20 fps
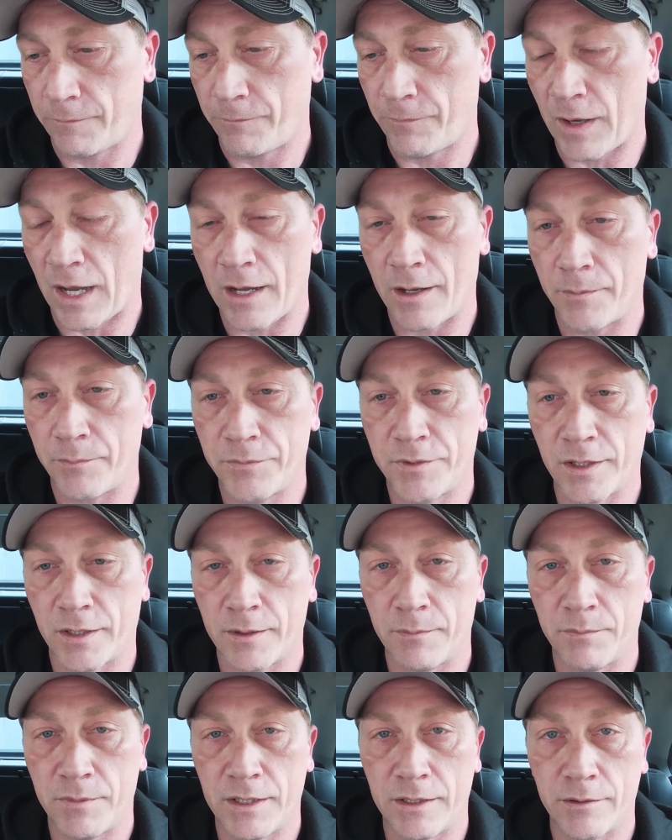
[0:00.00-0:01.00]
fob
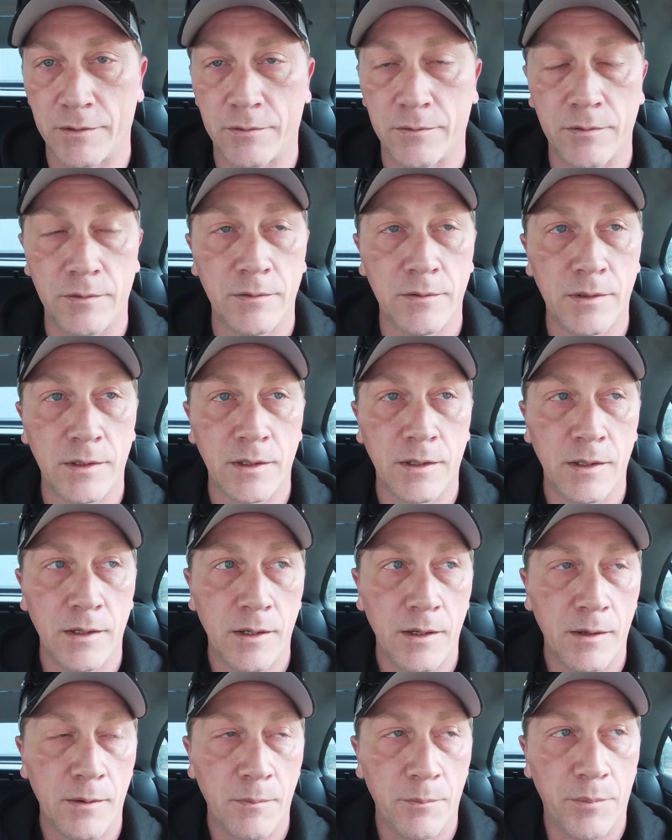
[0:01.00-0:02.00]
type deal,
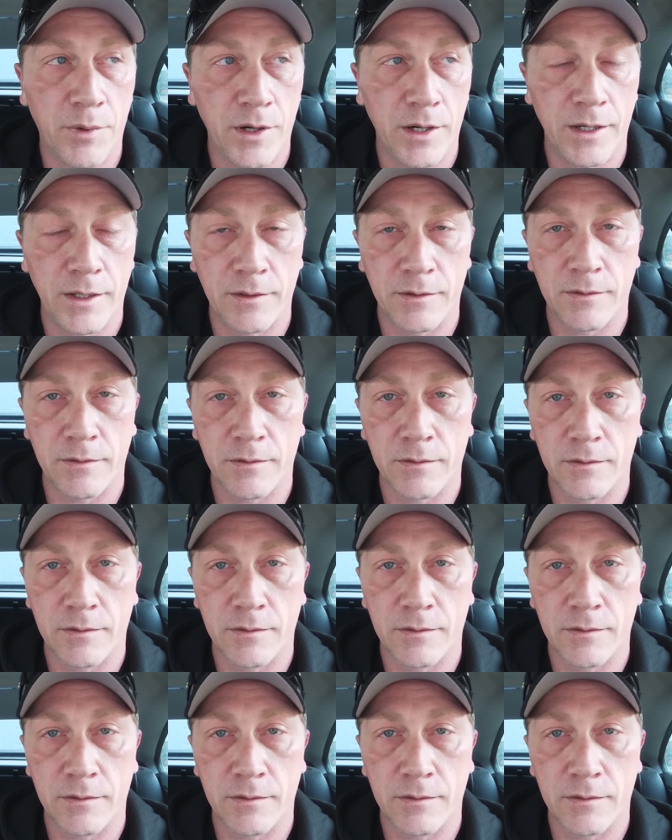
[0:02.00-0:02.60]
but